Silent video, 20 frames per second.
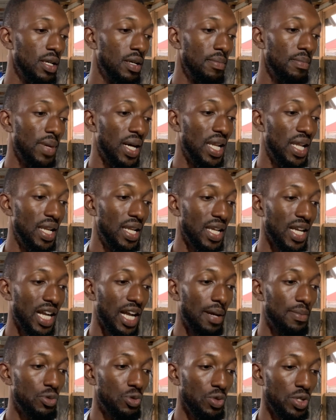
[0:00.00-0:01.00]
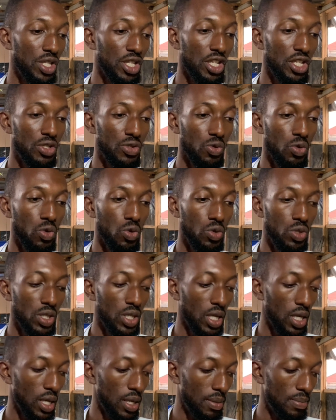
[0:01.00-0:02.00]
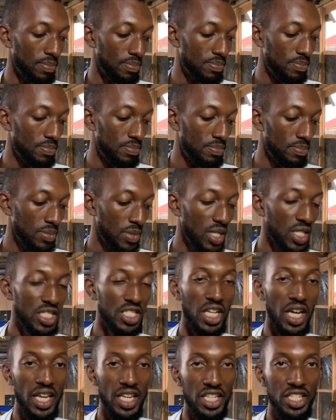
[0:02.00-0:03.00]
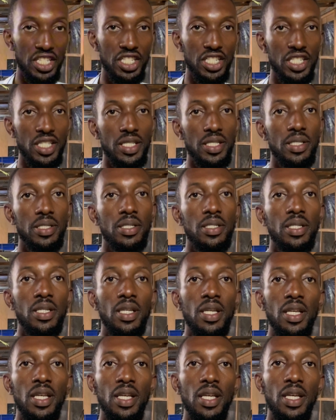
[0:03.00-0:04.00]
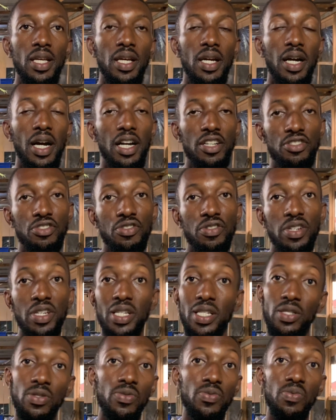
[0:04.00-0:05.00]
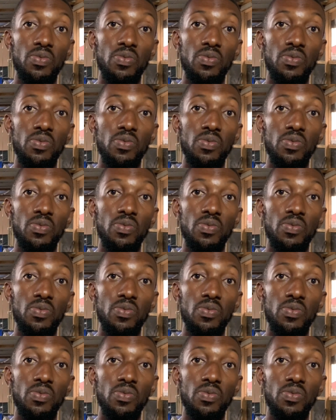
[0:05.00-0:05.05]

but then it comes with its own challenges. Hatchery is